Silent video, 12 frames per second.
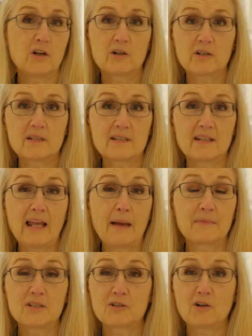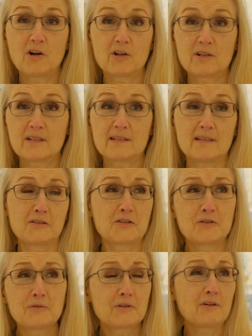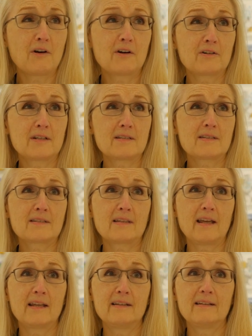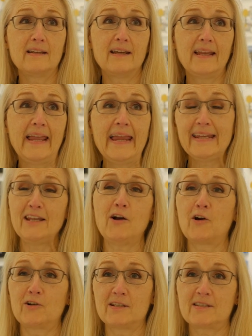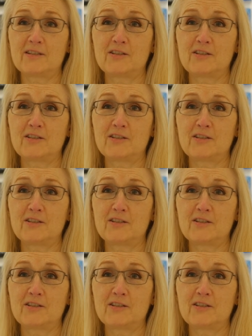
artists and amateur artists and student artists and any artist